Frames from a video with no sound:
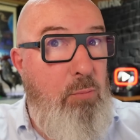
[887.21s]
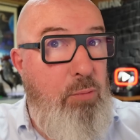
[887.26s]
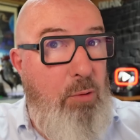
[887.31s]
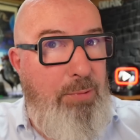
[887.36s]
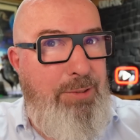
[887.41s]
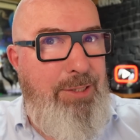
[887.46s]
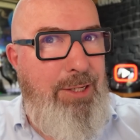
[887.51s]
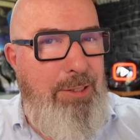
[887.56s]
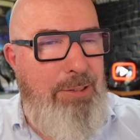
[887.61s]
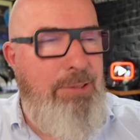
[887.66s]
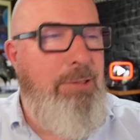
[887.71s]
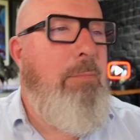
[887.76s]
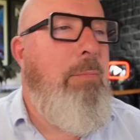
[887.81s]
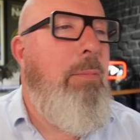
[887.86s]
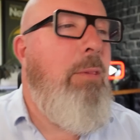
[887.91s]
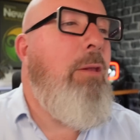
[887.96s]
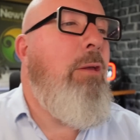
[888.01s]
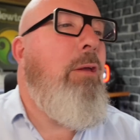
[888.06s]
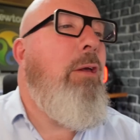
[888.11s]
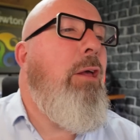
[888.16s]
properties
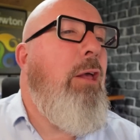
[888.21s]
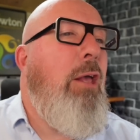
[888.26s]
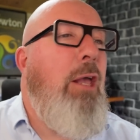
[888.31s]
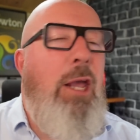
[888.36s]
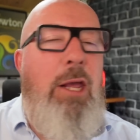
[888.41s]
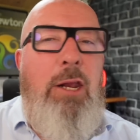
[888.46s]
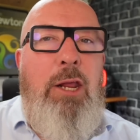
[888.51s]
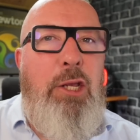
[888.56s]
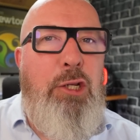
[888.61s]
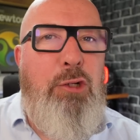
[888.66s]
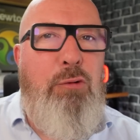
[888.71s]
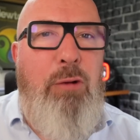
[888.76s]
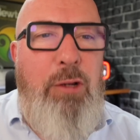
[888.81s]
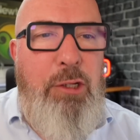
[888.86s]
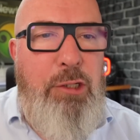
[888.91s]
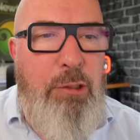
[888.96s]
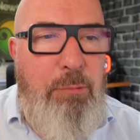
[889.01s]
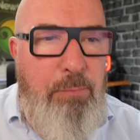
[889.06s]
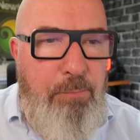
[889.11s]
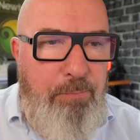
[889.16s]
in each
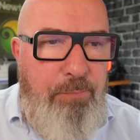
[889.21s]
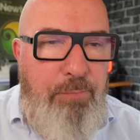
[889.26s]
region.